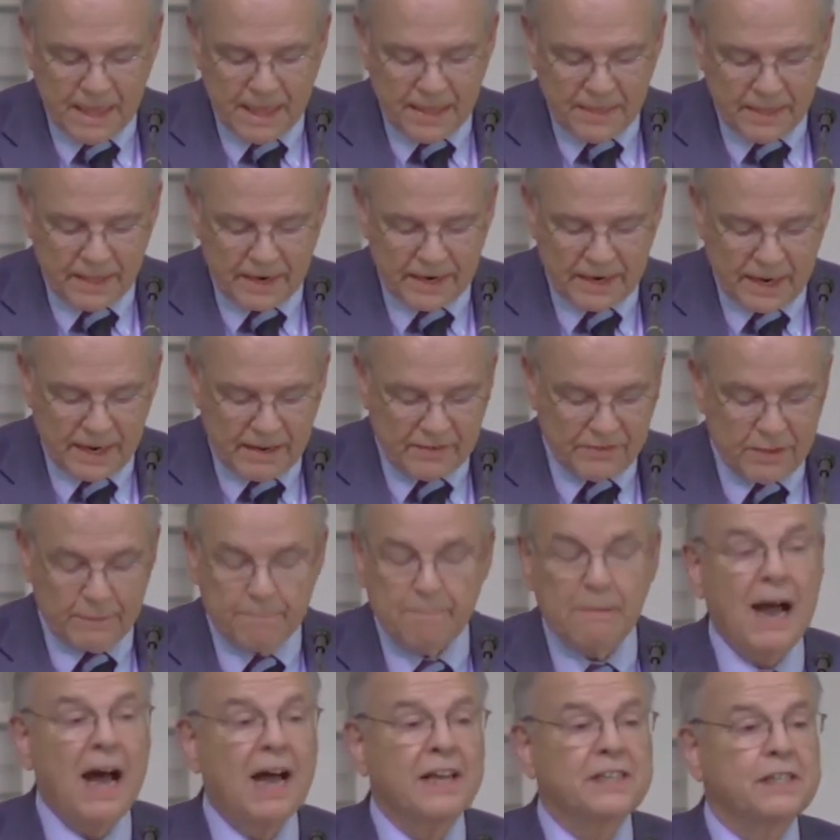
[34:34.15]
that have the
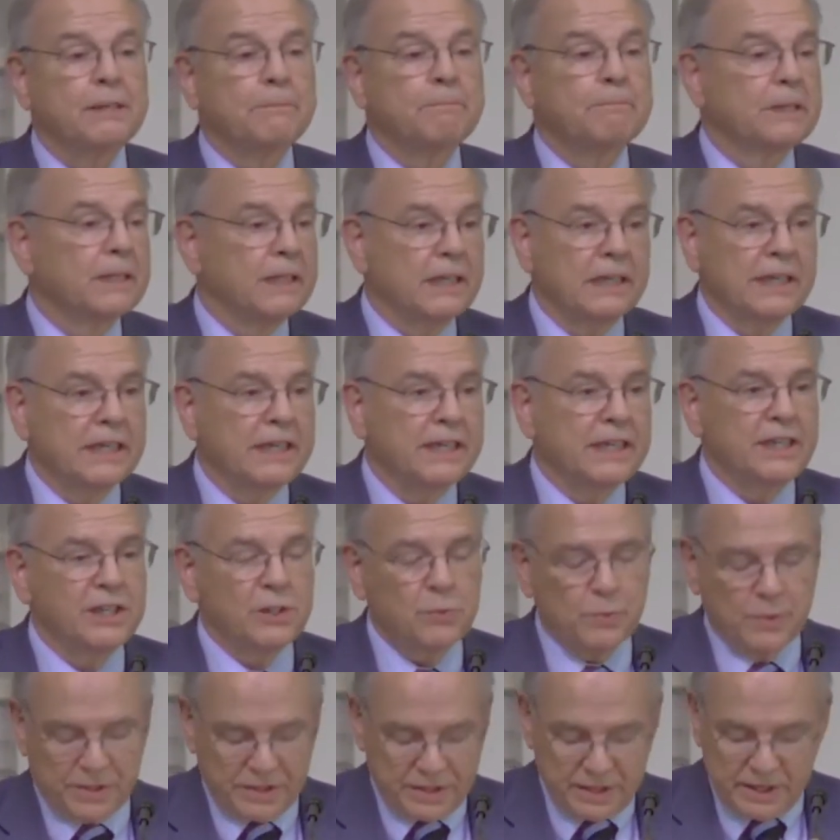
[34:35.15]
possibilities
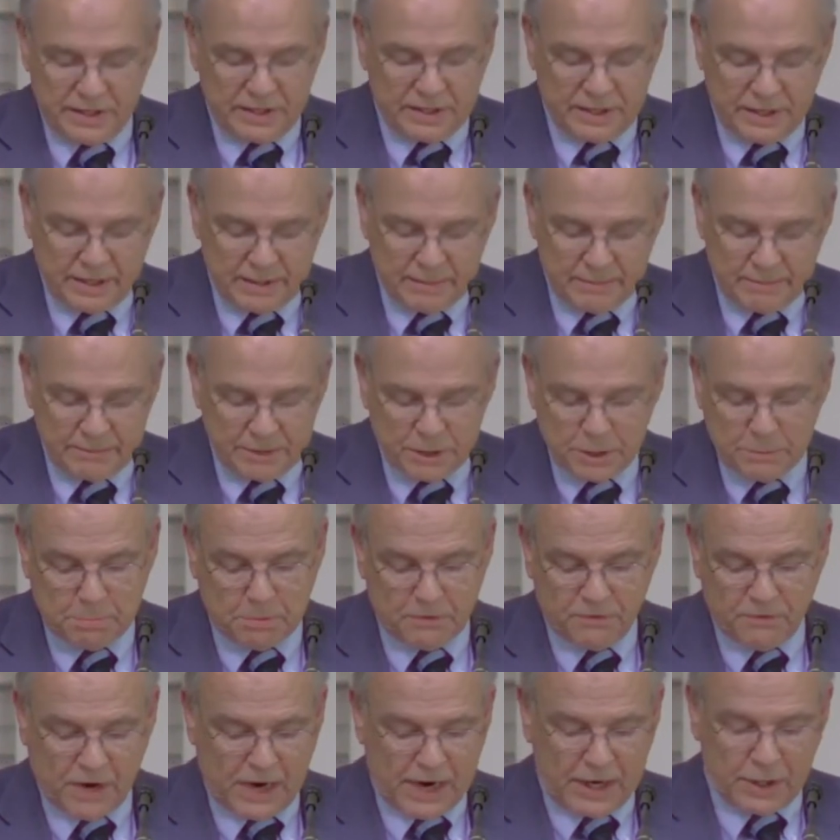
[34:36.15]
within them to
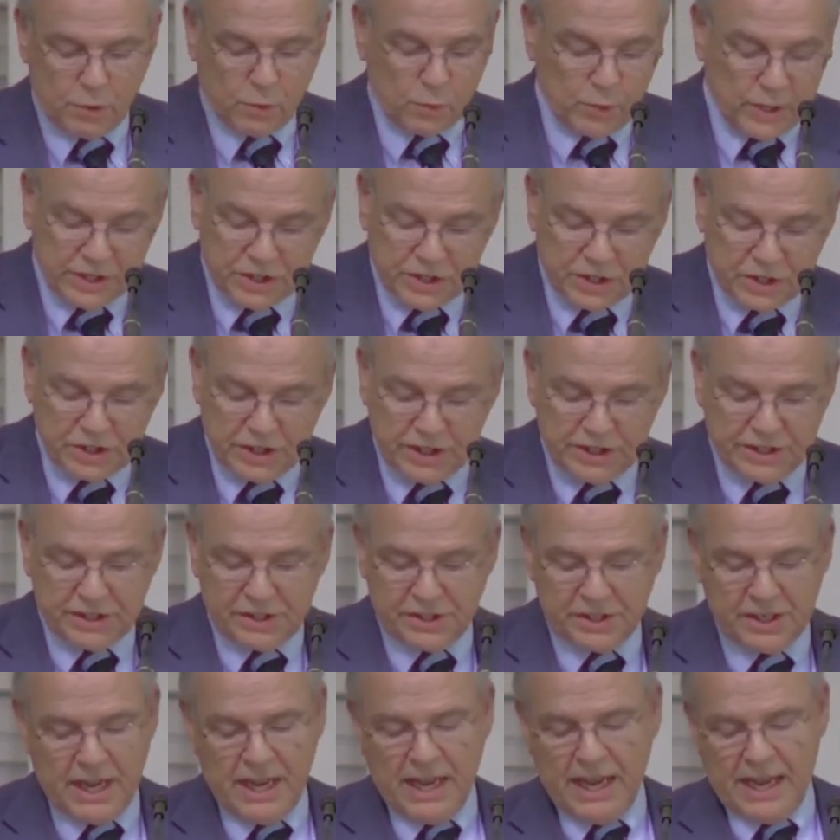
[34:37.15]
provide
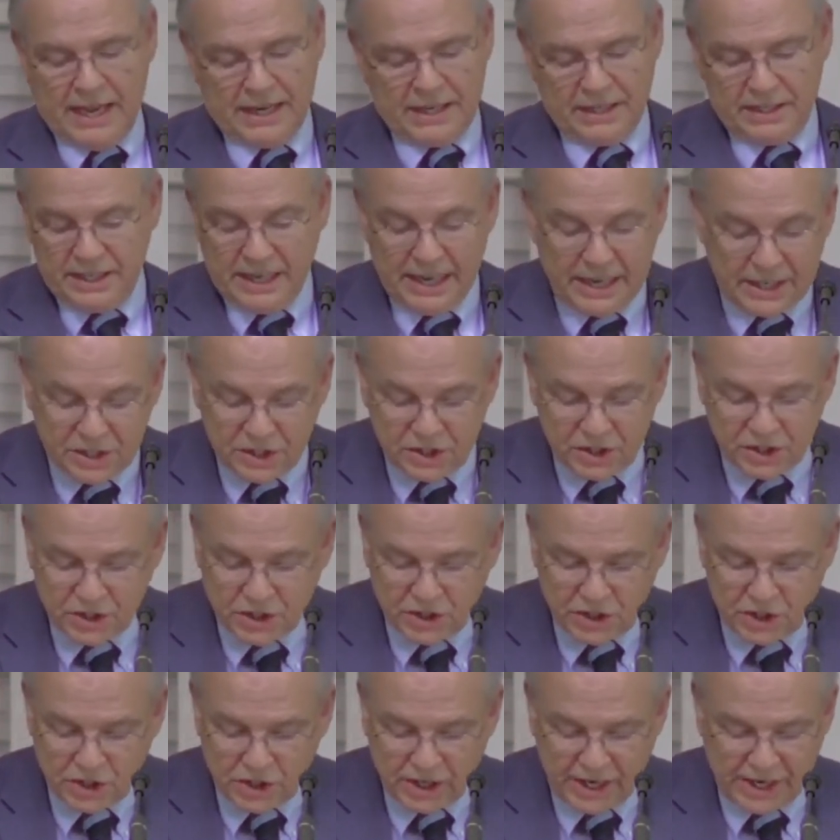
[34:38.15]
richness and
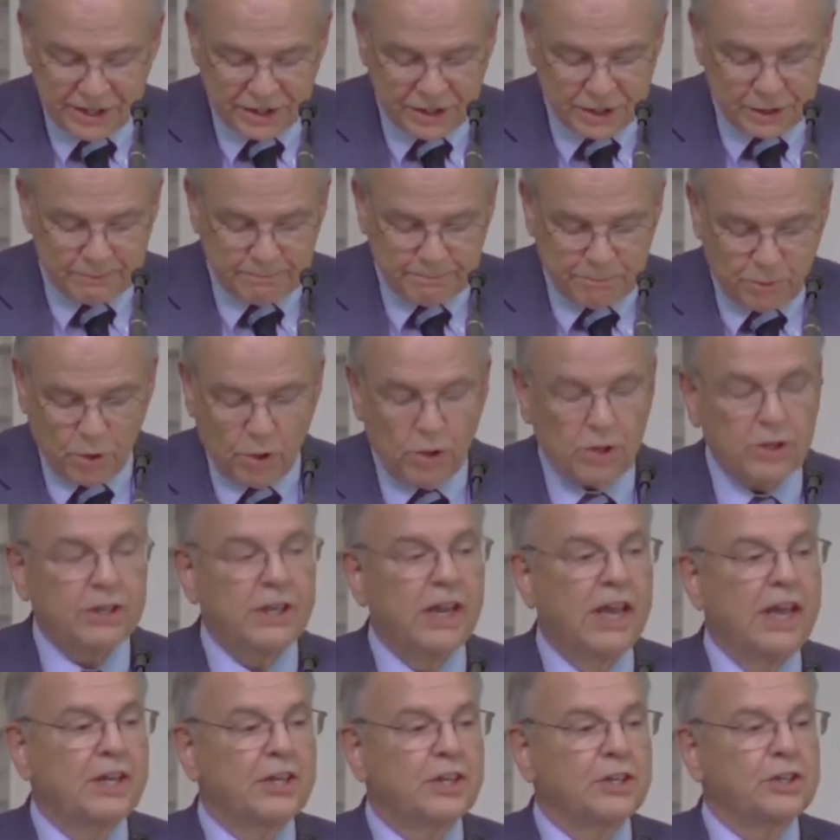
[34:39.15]
texture and
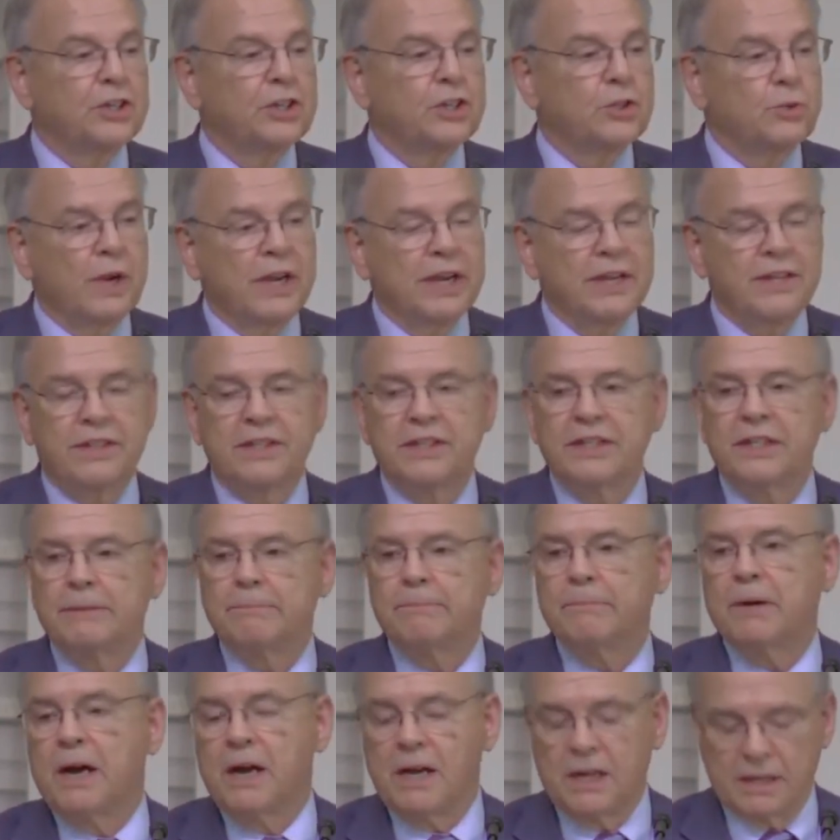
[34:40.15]
support to strengthen the
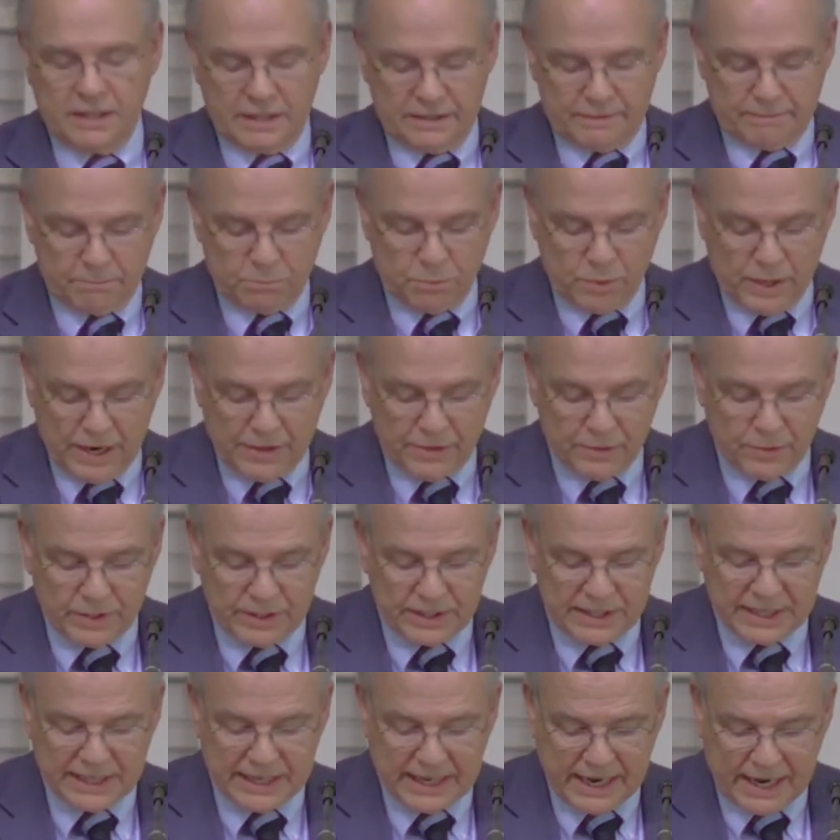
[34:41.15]
bond of brethren
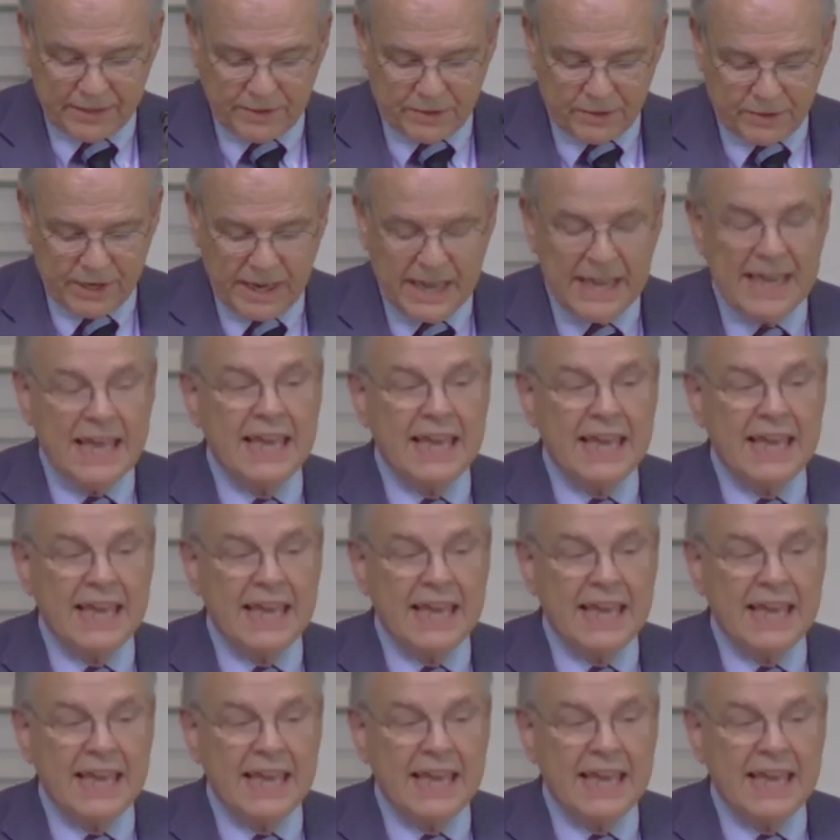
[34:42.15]
together,